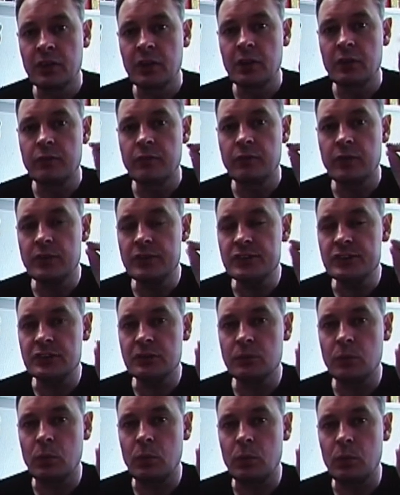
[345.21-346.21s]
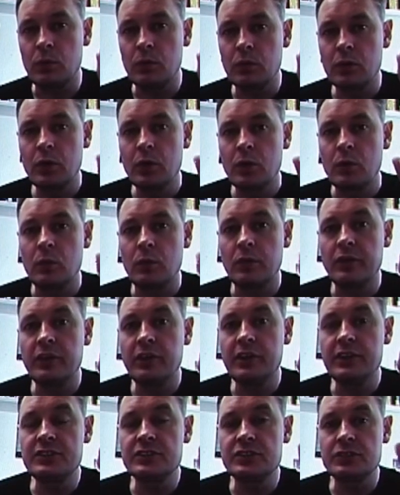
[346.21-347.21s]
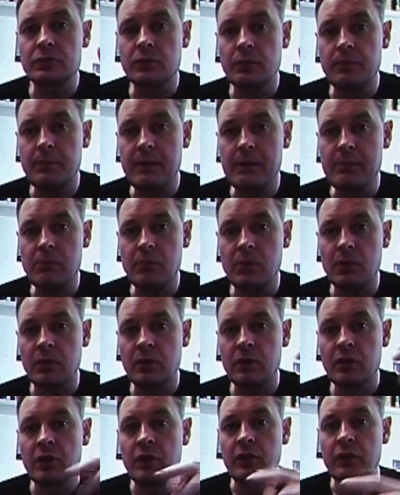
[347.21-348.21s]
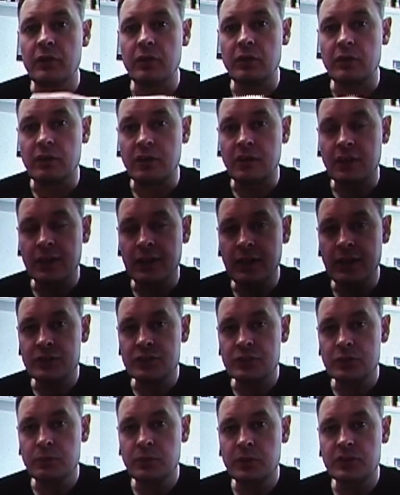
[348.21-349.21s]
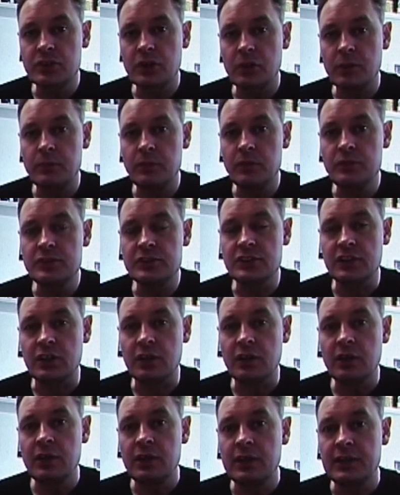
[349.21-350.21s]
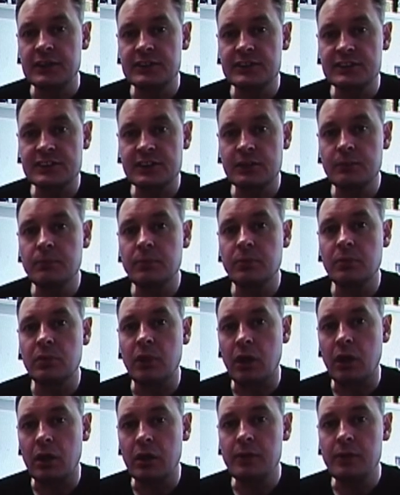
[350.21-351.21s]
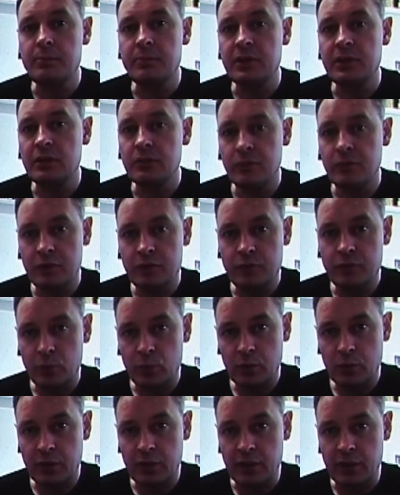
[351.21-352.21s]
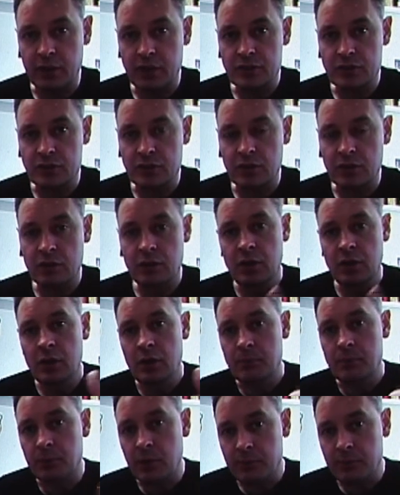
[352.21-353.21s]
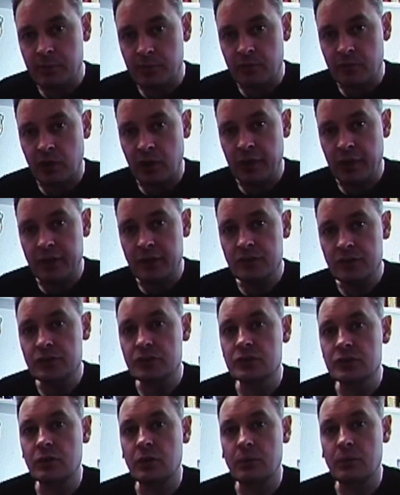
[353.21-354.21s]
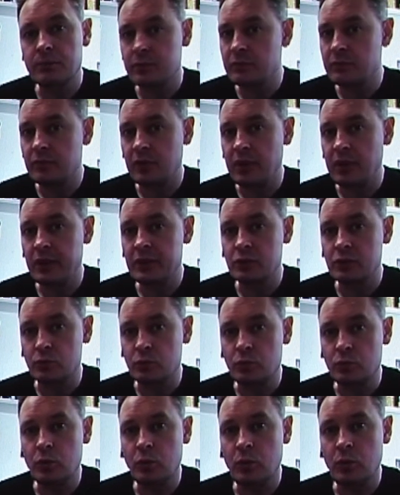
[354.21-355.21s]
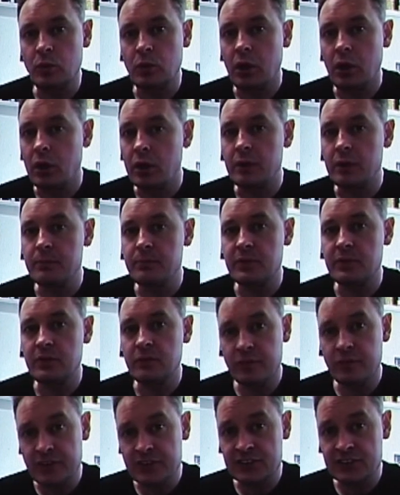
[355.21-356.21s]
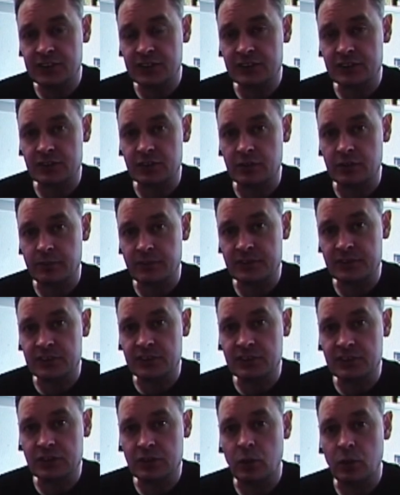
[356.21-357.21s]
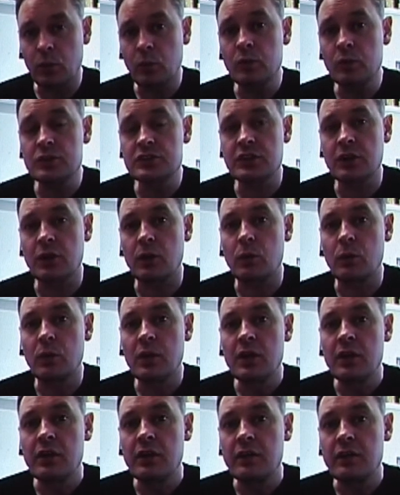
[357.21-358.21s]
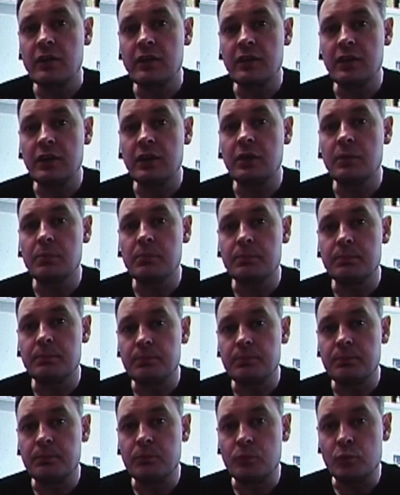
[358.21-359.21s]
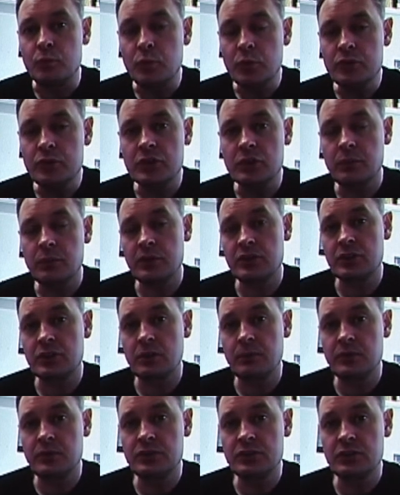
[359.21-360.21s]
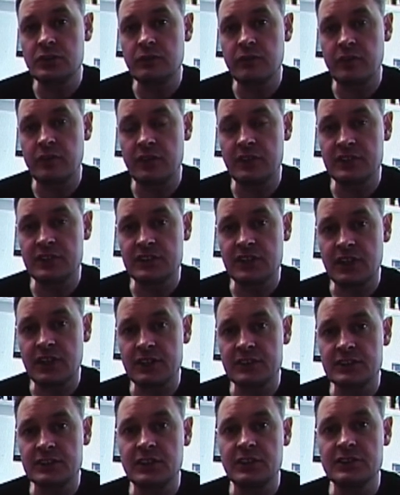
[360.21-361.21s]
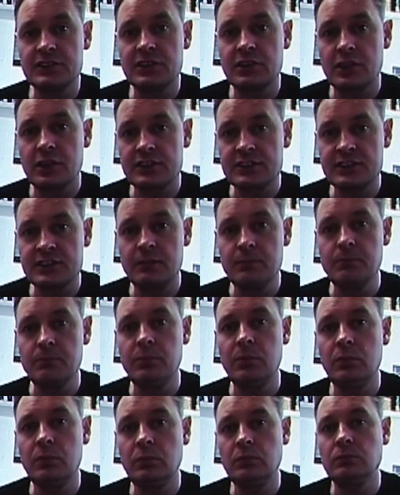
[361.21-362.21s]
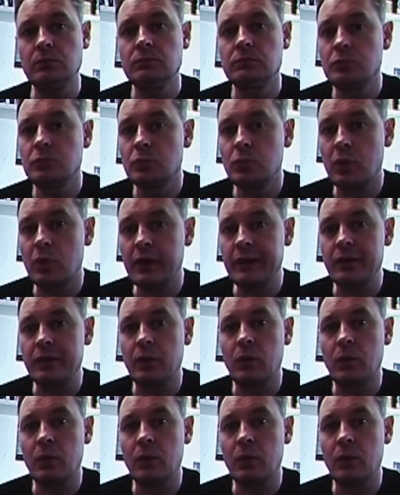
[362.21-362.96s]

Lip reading: First of all, one needs to remember that the connection which I'm using is a simple IPv4 connection. My provider does not provide raw IPv6 services. Also, the router which I'm using for these tests is a simple, quite